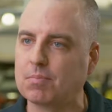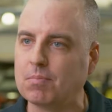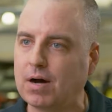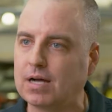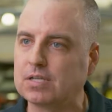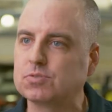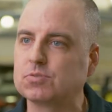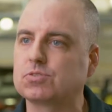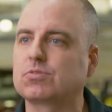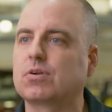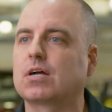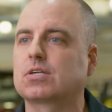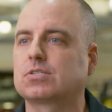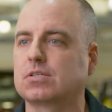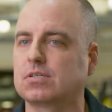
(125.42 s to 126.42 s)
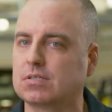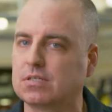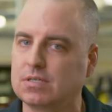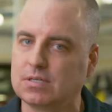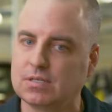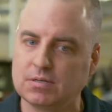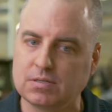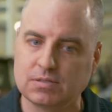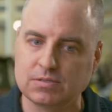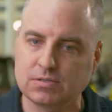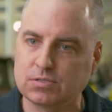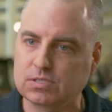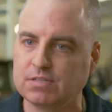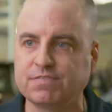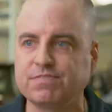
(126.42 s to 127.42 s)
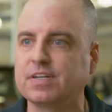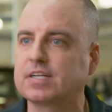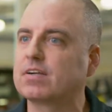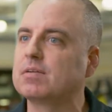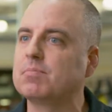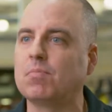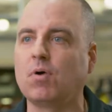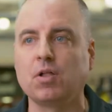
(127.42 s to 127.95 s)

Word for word: our module structure, configure it in